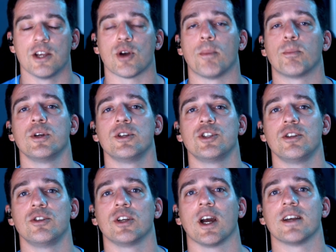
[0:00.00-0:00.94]
So I
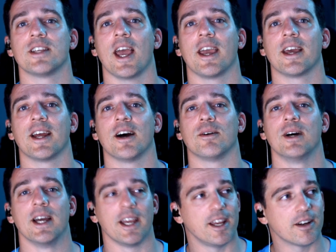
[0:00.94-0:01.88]
appreciate you guys hanging out
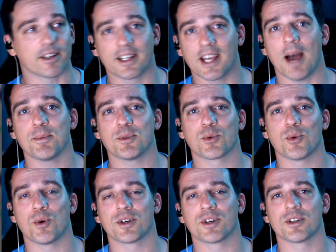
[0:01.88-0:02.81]
here in Captain's
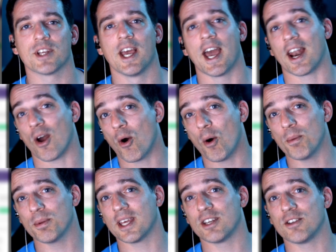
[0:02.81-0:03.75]
Quarters, and I
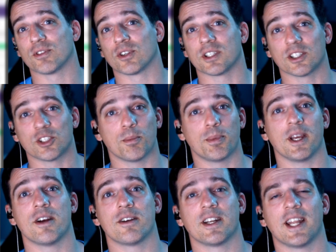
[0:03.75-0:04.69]
hope that you've learned a little
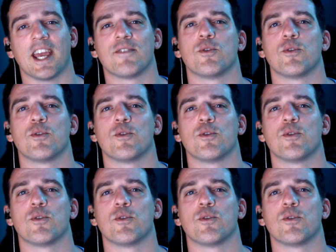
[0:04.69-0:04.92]
bit here today.